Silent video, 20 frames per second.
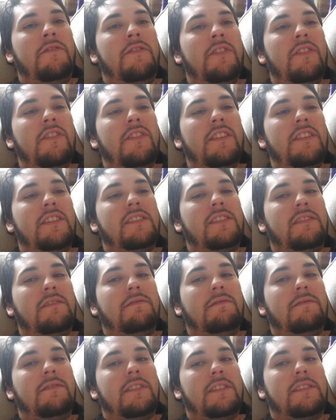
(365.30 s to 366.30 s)
feel this
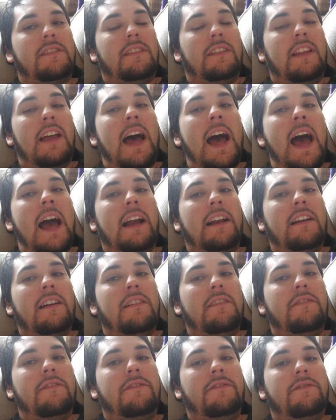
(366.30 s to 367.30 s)
lack
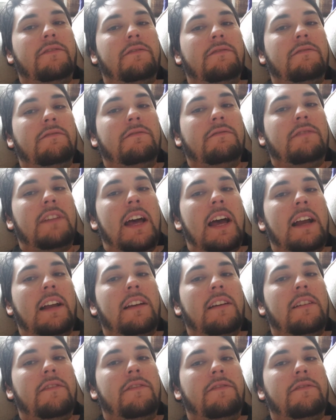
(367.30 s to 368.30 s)
of
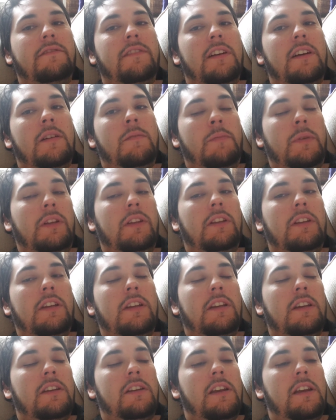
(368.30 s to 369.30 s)

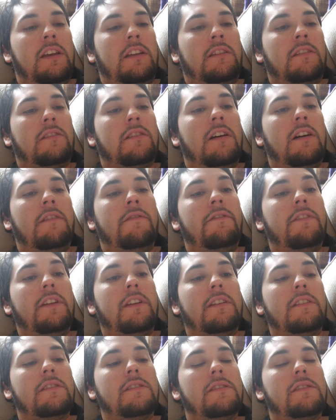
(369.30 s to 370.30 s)
ability and
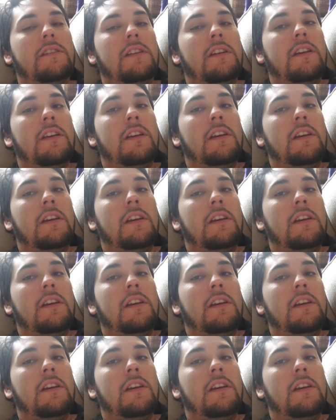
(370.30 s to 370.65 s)
confidence.